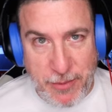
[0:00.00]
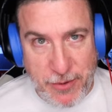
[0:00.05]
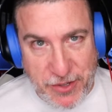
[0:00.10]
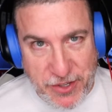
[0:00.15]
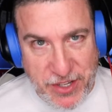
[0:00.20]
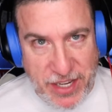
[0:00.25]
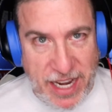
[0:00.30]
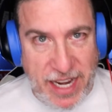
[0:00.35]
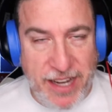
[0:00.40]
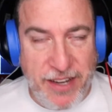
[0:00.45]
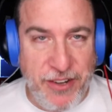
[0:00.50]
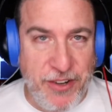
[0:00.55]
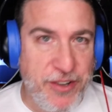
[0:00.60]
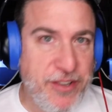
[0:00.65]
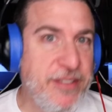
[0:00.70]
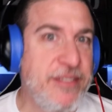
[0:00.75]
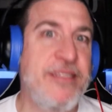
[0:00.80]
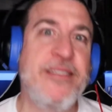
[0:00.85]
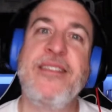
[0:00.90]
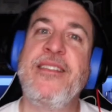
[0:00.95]

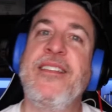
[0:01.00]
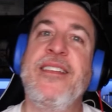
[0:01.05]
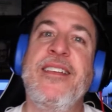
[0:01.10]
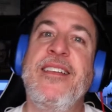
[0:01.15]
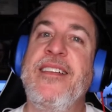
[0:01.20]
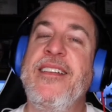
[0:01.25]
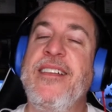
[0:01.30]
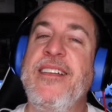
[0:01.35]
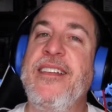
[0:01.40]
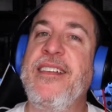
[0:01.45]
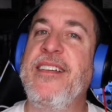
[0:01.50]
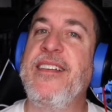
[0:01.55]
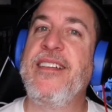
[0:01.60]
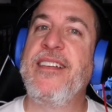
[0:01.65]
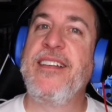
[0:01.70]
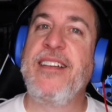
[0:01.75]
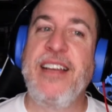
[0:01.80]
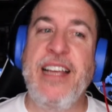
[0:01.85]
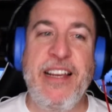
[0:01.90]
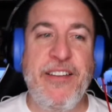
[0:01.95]
standard.
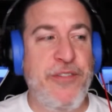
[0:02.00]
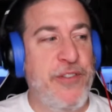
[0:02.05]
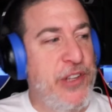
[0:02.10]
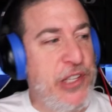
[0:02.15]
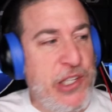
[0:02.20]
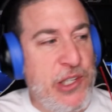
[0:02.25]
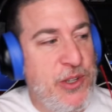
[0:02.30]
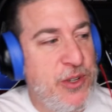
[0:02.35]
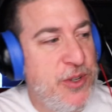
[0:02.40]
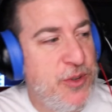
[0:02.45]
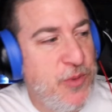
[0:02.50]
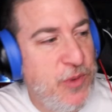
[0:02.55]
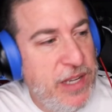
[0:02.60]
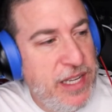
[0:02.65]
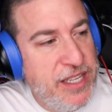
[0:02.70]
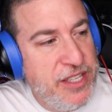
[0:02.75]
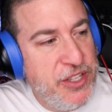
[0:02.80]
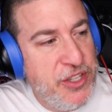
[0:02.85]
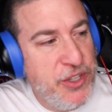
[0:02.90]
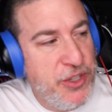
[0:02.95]
If dudes
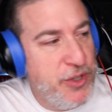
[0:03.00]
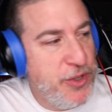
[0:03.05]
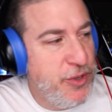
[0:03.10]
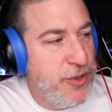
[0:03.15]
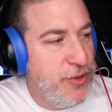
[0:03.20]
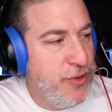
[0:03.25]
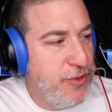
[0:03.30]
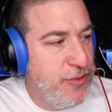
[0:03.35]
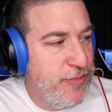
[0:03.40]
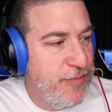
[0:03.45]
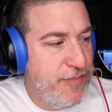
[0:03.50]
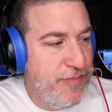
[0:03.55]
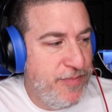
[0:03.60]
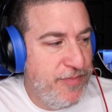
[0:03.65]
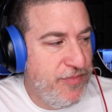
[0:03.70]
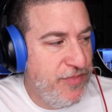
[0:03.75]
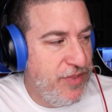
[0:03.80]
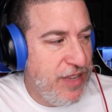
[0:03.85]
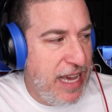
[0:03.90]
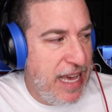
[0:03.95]
went to,
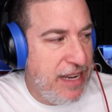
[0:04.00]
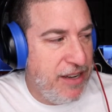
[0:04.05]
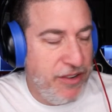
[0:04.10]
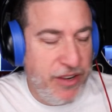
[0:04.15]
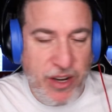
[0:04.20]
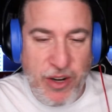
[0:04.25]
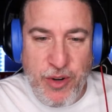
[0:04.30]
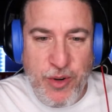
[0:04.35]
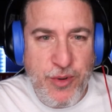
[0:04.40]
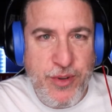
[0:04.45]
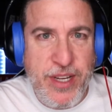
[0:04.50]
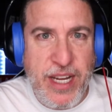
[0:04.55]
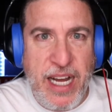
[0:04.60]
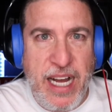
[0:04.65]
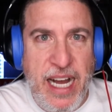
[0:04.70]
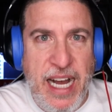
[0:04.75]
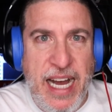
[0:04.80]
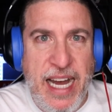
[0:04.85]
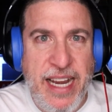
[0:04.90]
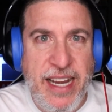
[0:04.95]
I don't know, who's a
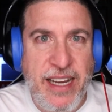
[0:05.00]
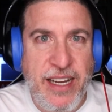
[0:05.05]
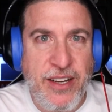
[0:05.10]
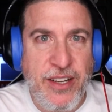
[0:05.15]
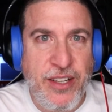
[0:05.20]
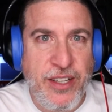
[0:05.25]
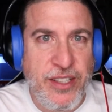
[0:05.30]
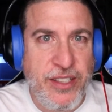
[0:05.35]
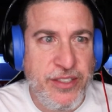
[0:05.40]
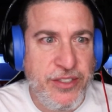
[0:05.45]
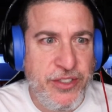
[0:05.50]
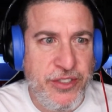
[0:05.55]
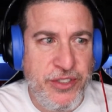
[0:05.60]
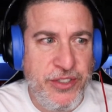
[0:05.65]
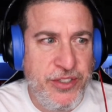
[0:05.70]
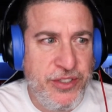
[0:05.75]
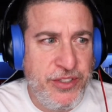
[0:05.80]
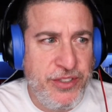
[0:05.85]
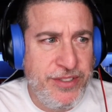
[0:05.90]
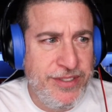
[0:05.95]
hot, I don't
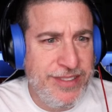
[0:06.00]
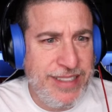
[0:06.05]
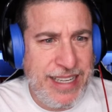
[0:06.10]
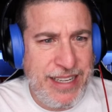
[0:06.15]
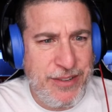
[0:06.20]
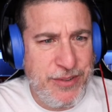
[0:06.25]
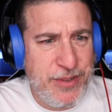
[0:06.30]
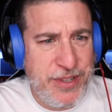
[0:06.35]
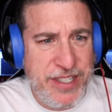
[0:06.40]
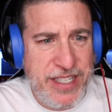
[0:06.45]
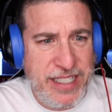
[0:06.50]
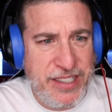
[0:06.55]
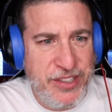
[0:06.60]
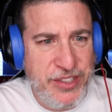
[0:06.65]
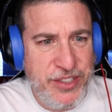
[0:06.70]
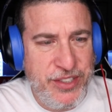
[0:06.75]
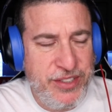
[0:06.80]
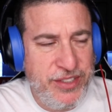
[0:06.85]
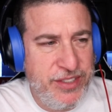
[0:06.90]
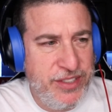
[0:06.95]
want to say
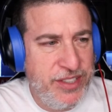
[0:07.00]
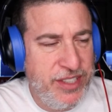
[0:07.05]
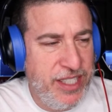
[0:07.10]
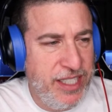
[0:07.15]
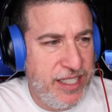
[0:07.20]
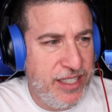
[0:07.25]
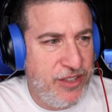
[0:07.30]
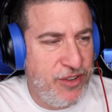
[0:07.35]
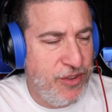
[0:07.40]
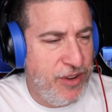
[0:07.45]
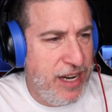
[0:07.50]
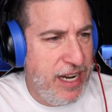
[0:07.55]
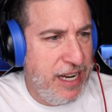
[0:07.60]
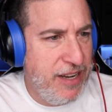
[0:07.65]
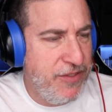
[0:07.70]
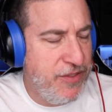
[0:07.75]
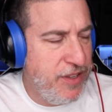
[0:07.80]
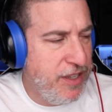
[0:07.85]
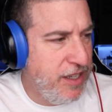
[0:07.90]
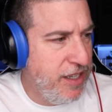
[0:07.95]
Cheetah
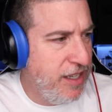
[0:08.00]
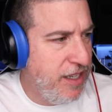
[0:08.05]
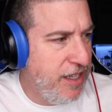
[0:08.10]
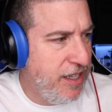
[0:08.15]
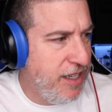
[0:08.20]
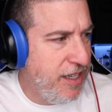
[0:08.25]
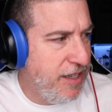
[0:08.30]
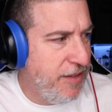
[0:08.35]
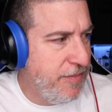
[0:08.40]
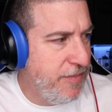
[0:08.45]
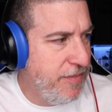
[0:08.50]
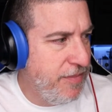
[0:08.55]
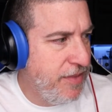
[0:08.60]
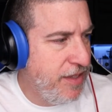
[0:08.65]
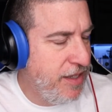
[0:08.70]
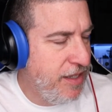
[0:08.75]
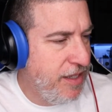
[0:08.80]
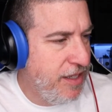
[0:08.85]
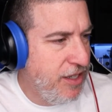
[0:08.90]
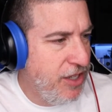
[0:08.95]
Craft. Who
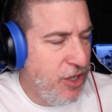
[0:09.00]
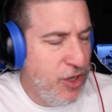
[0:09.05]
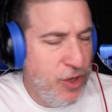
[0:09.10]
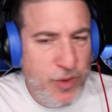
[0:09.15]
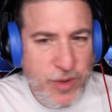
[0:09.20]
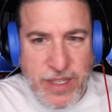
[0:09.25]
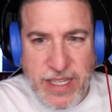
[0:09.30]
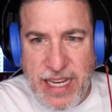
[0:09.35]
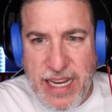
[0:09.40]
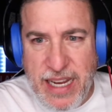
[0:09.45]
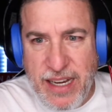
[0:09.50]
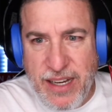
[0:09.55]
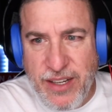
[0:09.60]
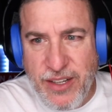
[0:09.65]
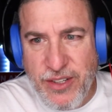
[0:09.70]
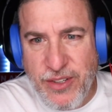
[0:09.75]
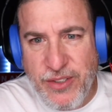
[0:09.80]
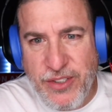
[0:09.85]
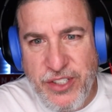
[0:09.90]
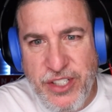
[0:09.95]
was
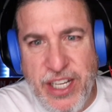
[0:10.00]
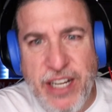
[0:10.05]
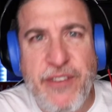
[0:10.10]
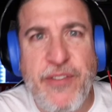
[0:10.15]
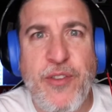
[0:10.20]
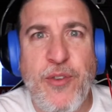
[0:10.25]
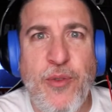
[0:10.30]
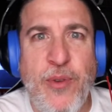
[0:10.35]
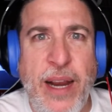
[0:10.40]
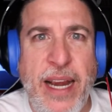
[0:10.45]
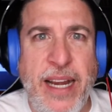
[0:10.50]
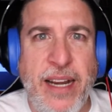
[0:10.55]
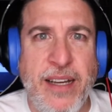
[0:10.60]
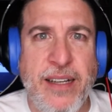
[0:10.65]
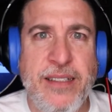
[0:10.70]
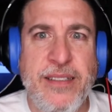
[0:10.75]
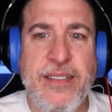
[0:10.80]
that? Jennifer Reyna.